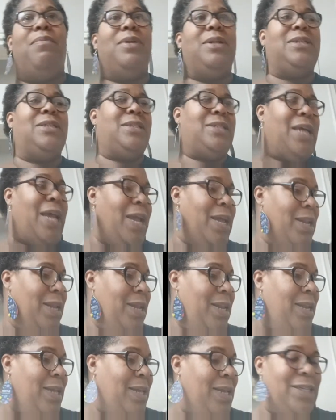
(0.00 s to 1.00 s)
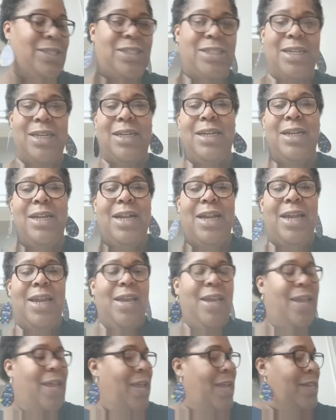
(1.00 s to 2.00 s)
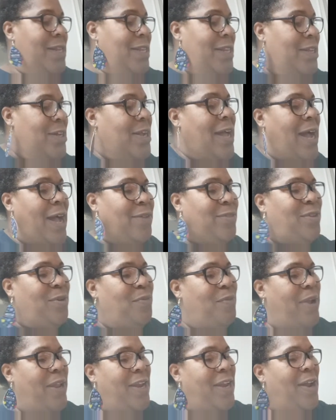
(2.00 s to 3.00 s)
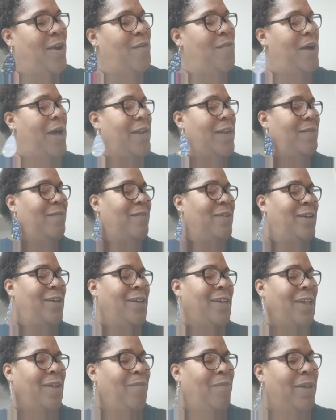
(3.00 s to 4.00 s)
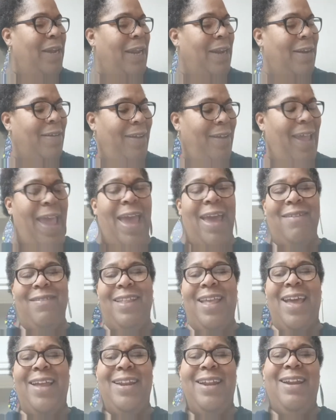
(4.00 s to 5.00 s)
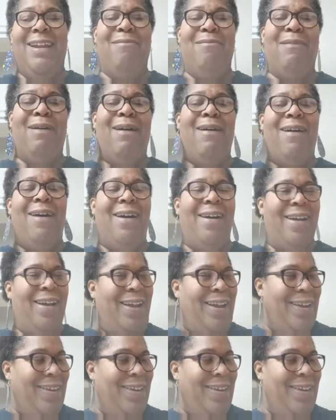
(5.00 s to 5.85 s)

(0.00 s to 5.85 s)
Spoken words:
to stand in the kitchen and look out the window while I'm cooking, but I don't have that anymore.